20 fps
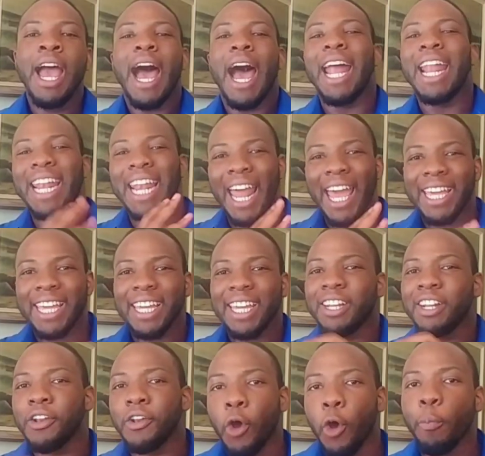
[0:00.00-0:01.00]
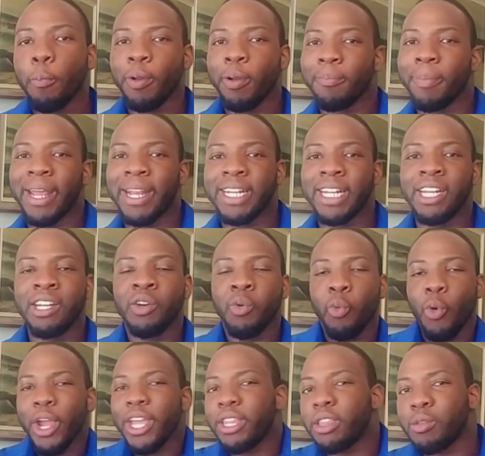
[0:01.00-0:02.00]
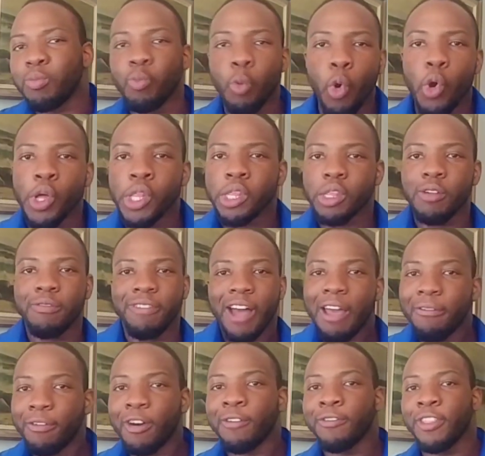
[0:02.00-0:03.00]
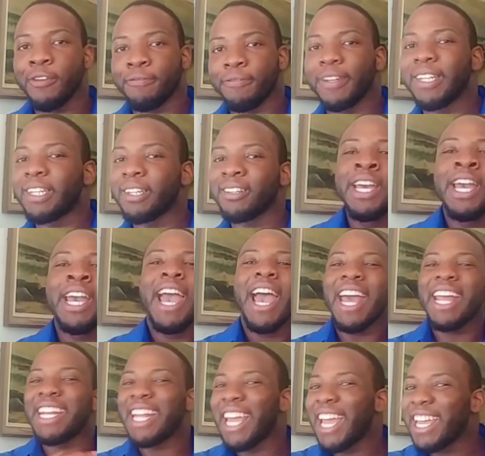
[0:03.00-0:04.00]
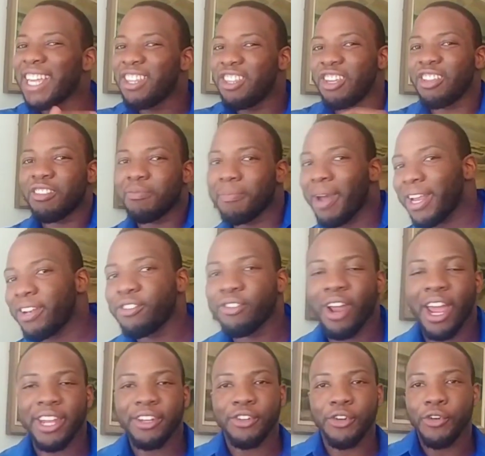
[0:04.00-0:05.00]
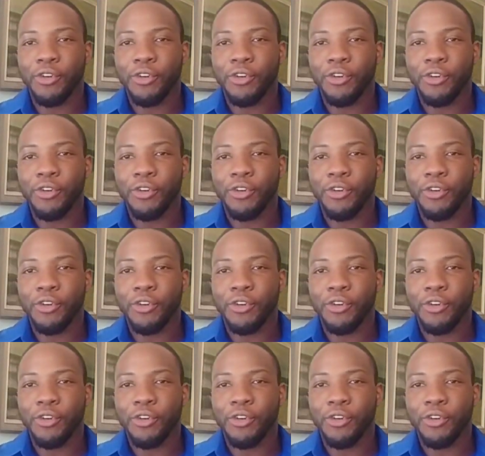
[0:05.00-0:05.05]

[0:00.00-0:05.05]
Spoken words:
Unlike in an open mandate where it's more survival of the fittest and agents might try to